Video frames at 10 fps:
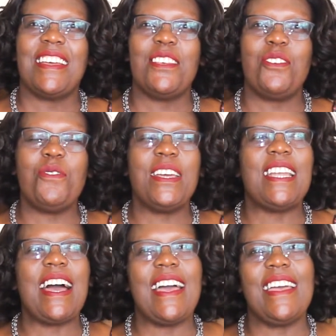You and
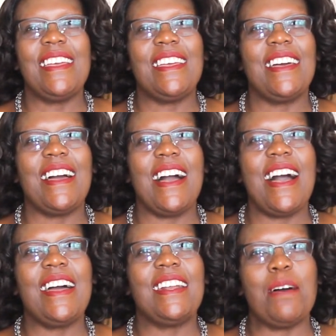I
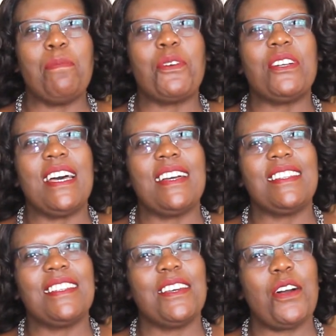are a product
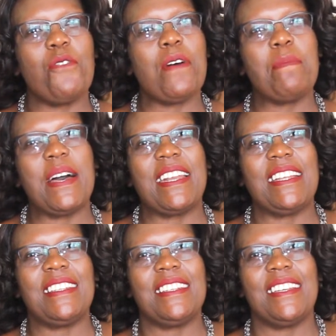of our
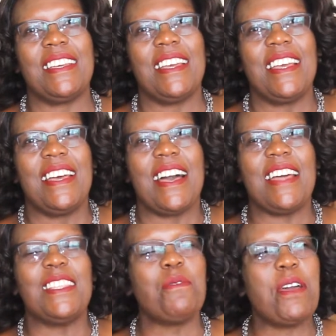parent,
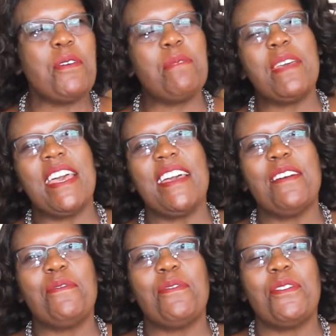and the way we
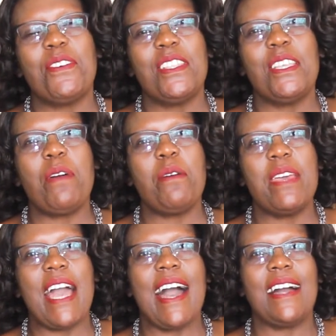behave, the way
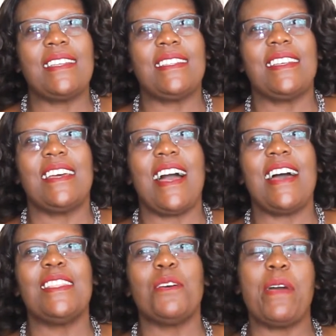we act,
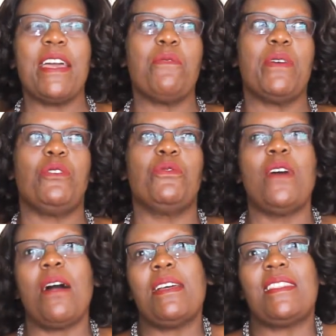and the way we do
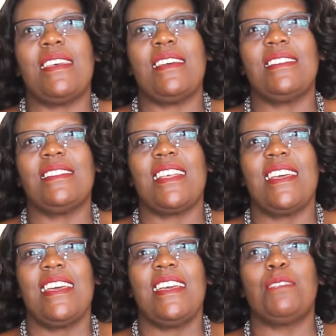our thing
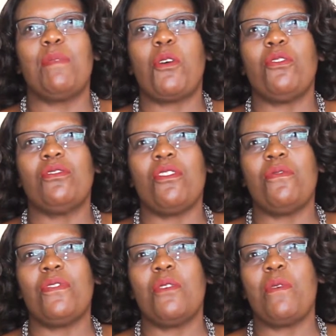is because of
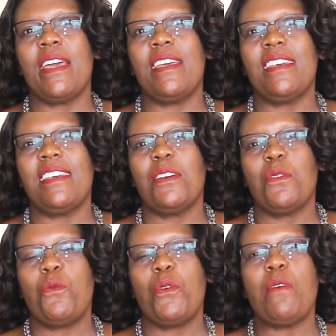the way
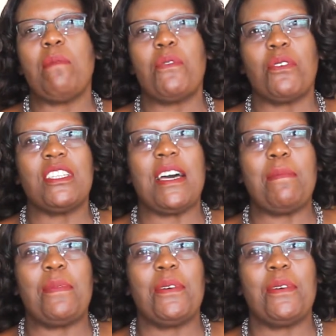we were brought up.